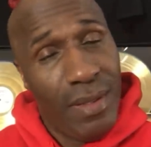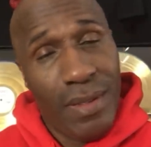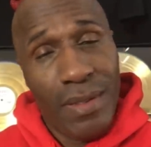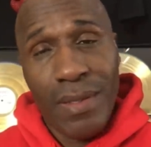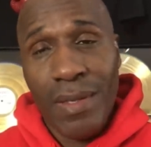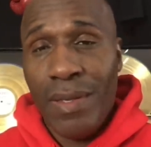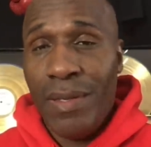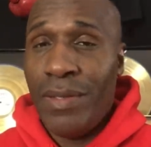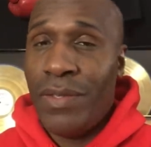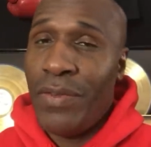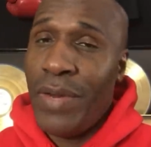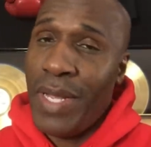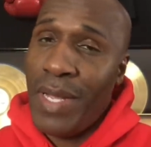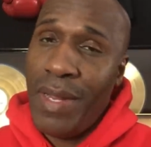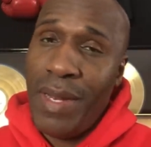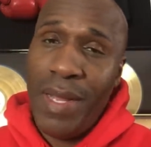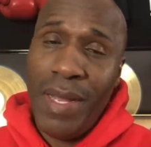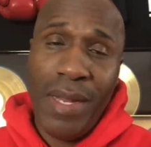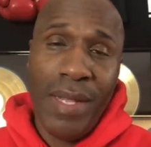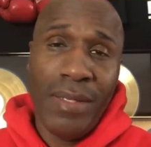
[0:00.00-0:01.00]
It's a little
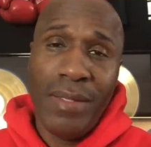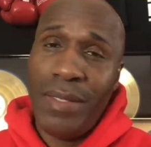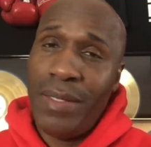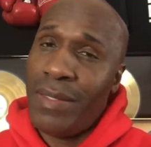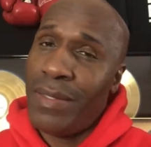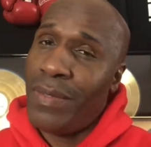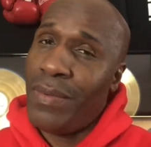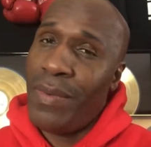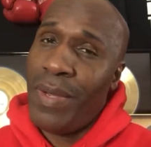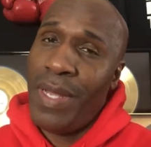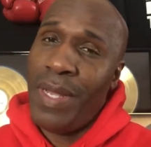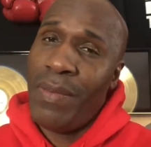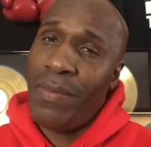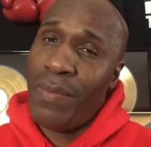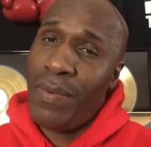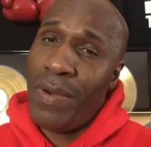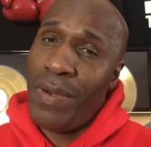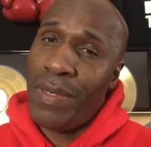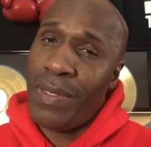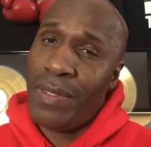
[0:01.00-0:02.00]
tricky that that's just the way it
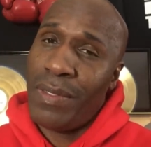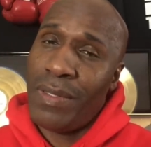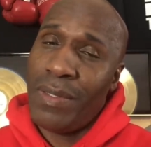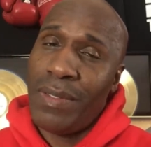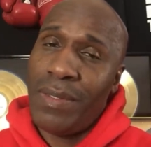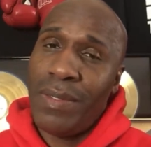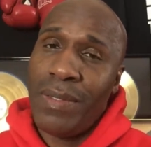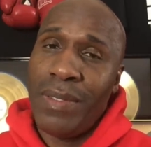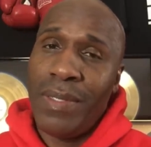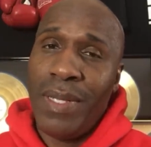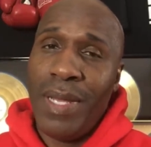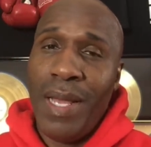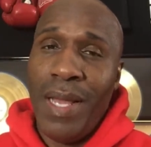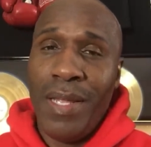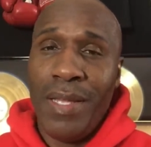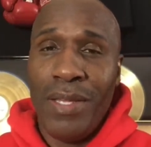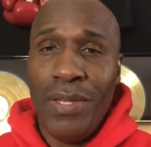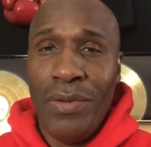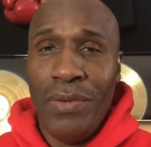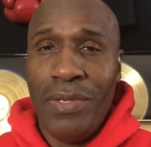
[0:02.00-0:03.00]
works
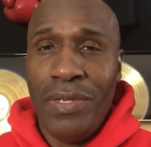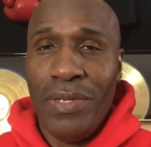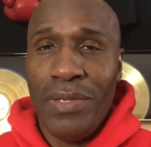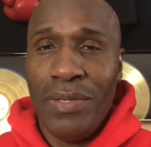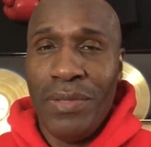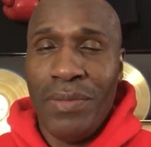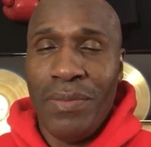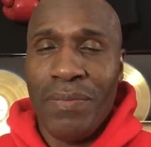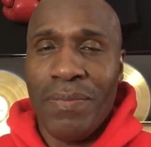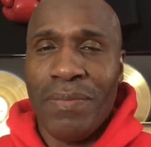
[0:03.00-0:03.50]
at YouTube.